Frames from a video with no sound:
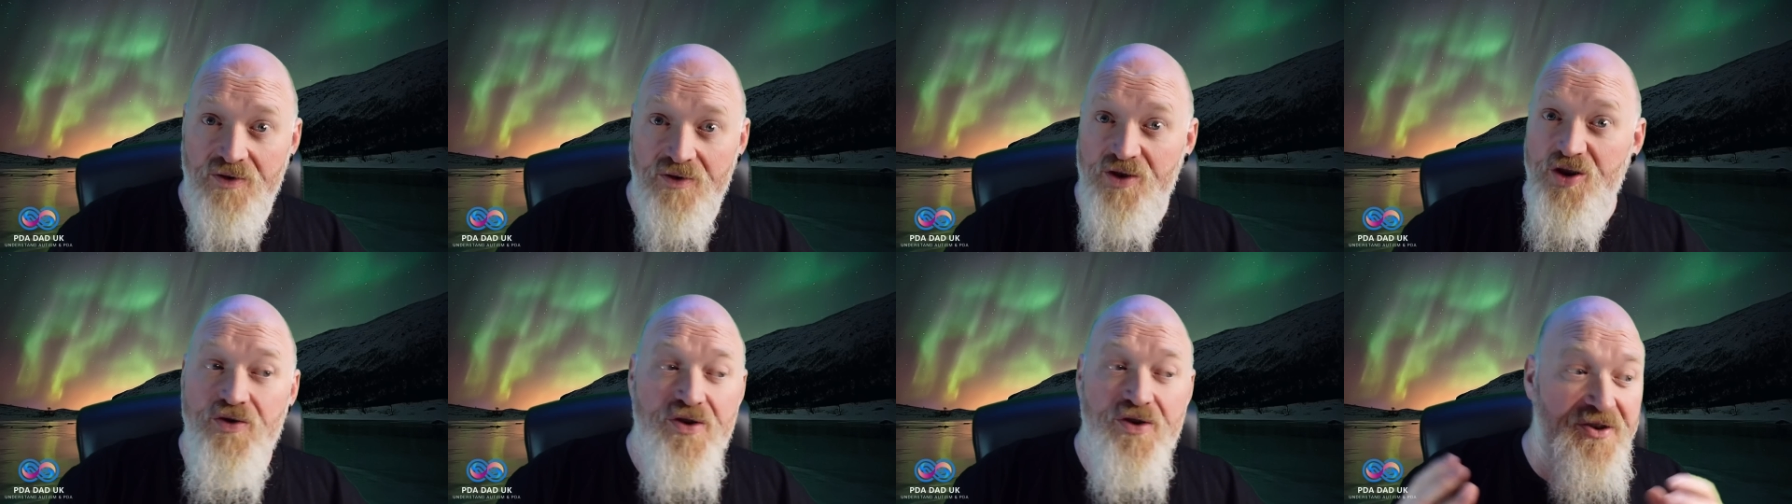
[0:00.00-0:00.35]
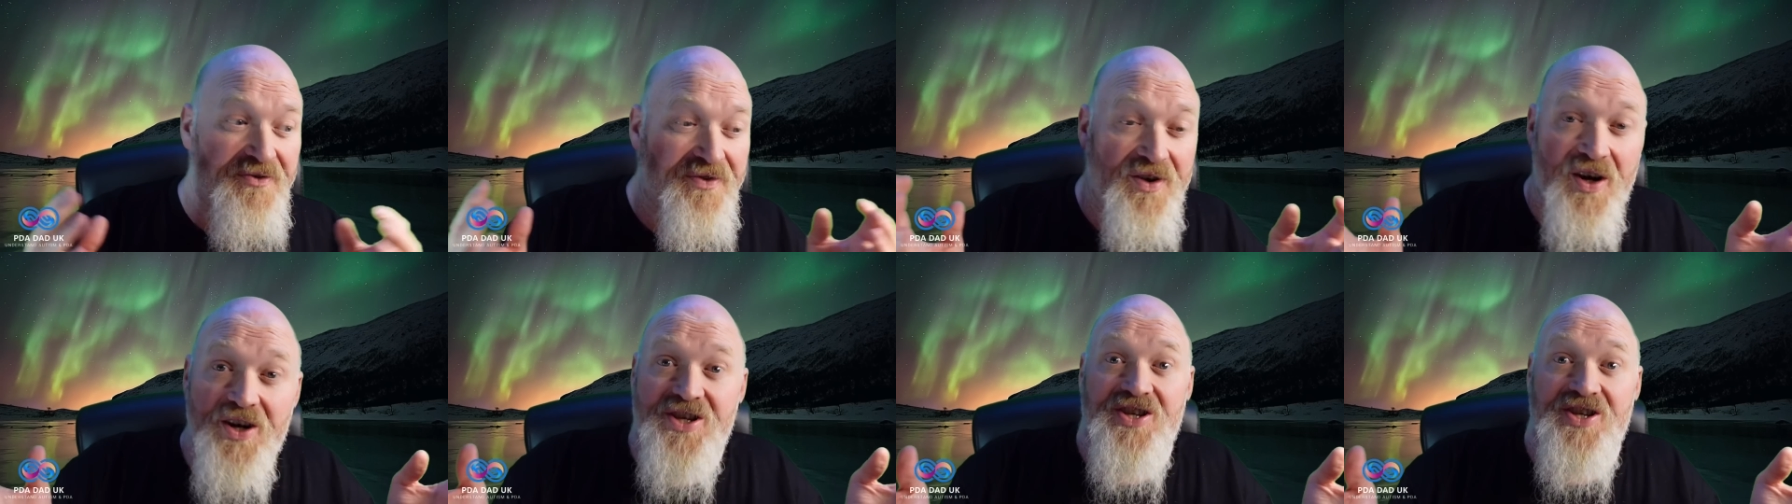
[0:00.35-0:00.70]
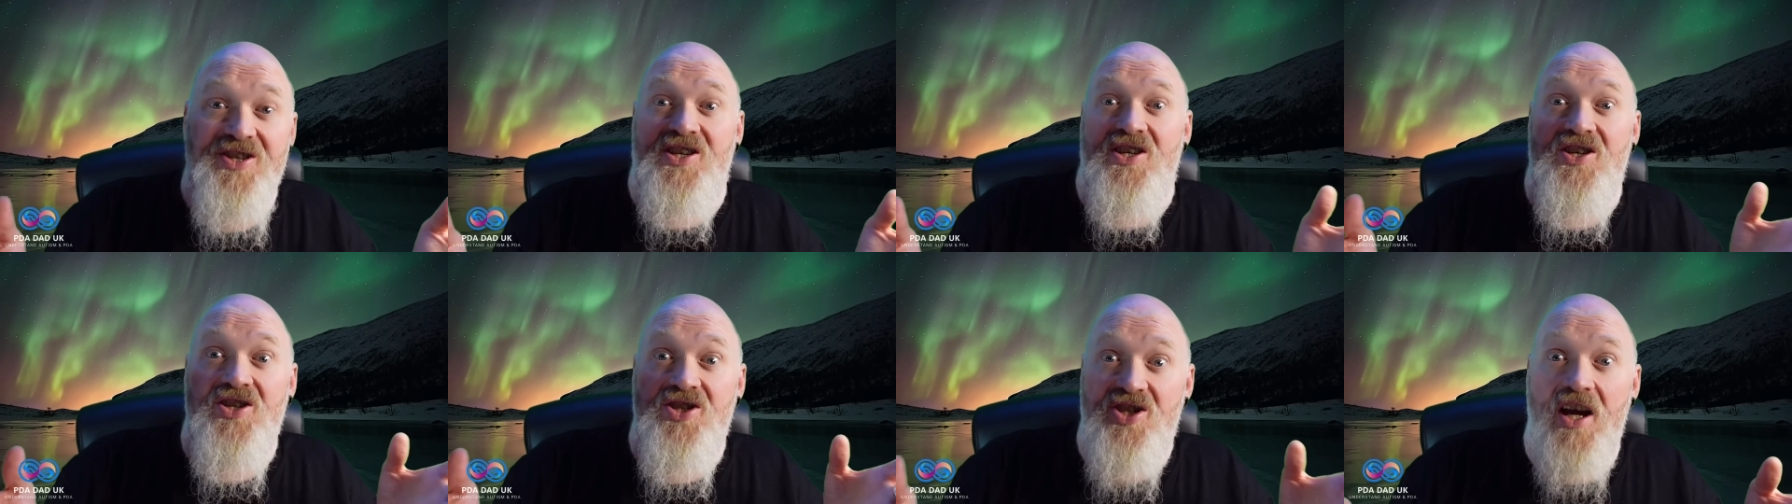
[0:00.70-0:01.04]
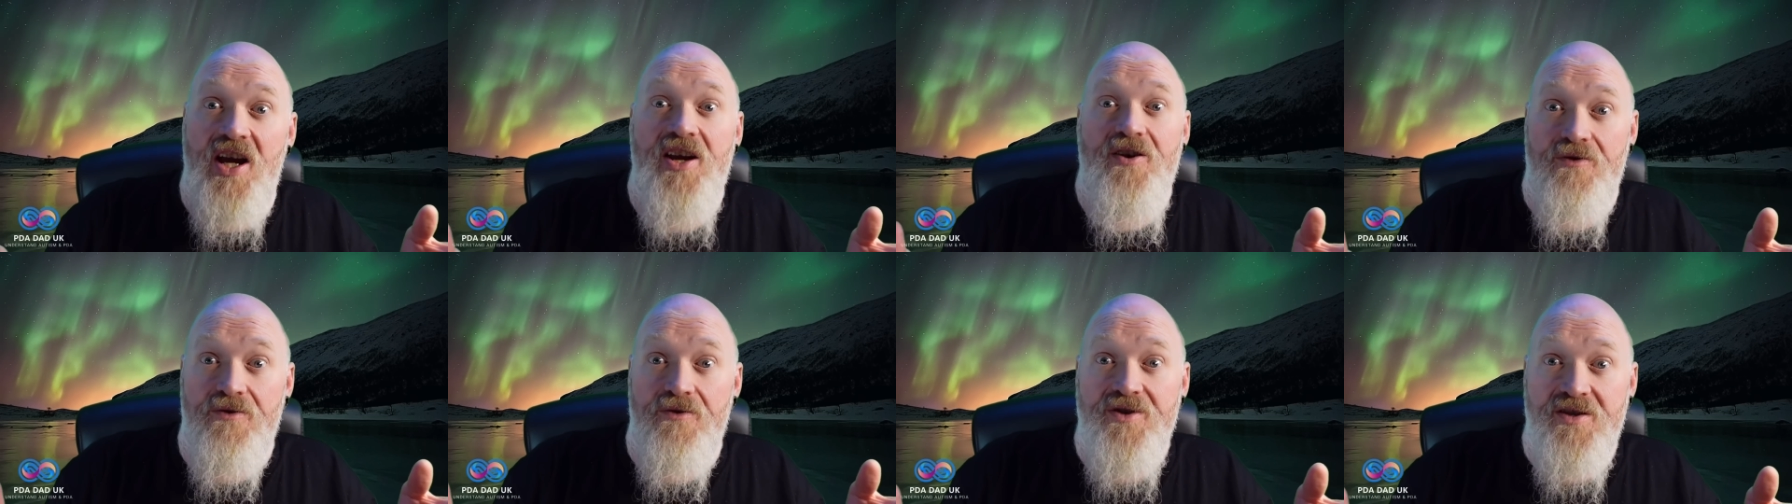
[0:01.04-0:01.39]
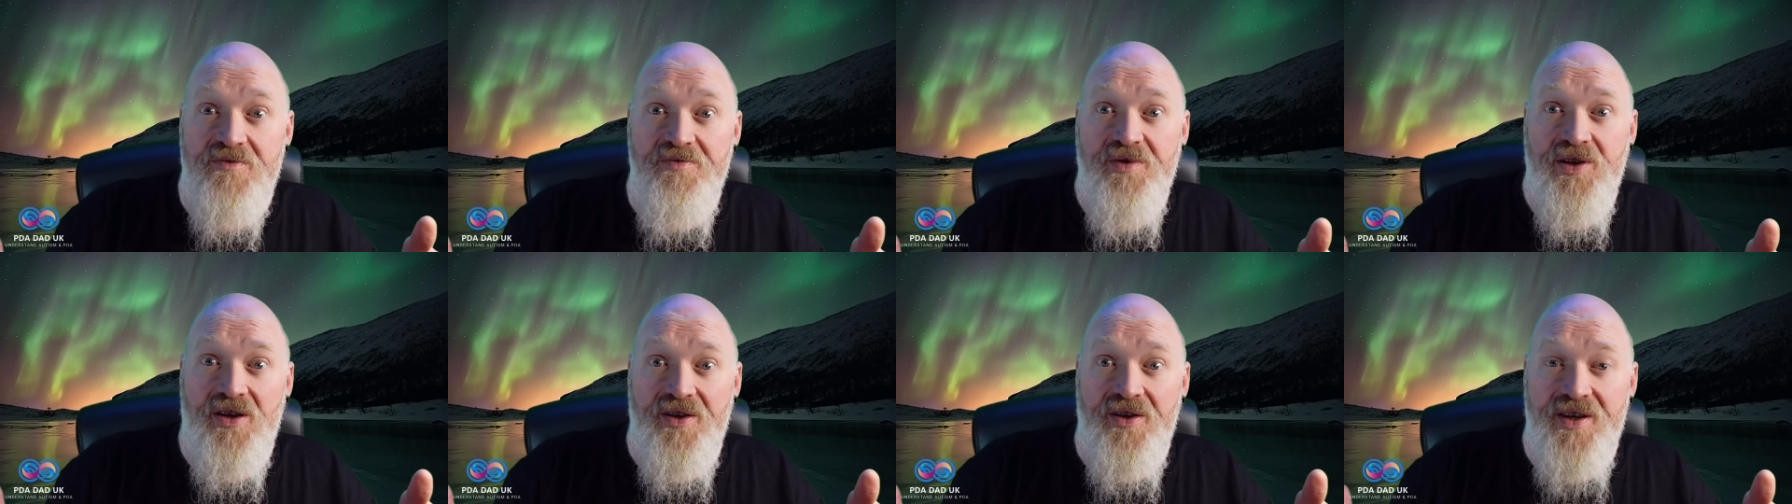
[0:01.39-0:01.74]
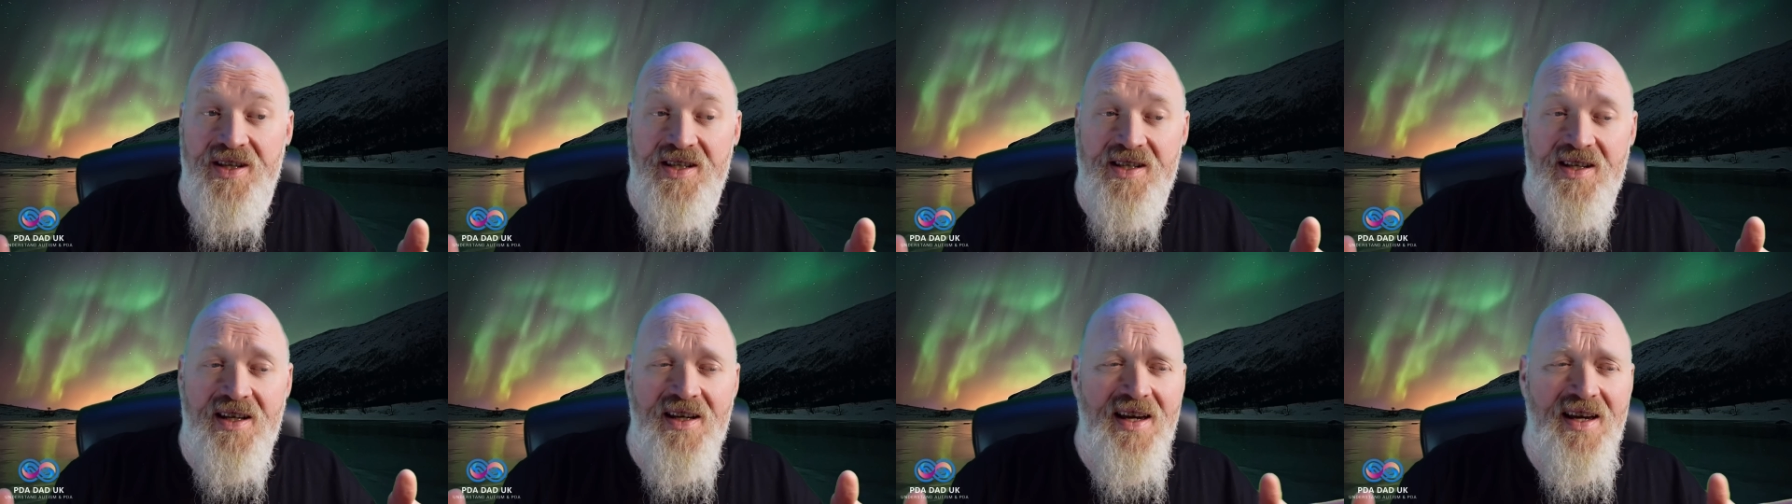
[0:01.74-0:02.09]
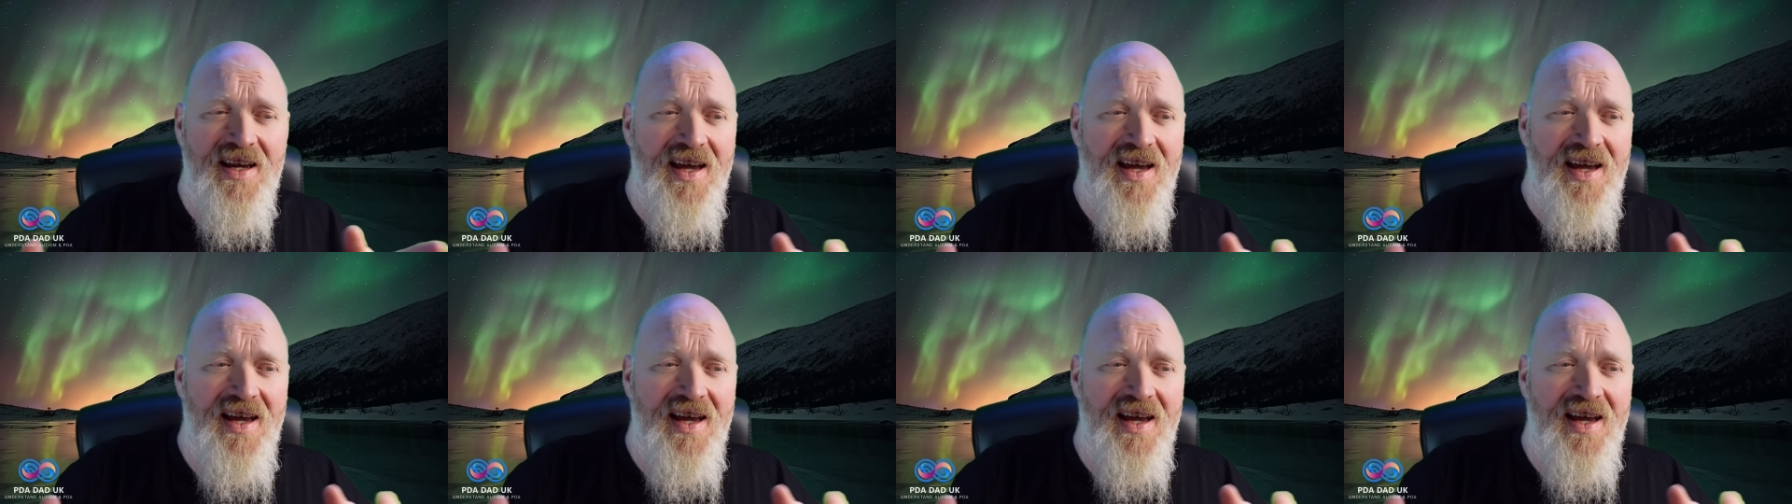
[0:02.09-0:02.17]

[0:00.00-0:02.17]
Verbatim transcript: or neurodivergence in general, to be honest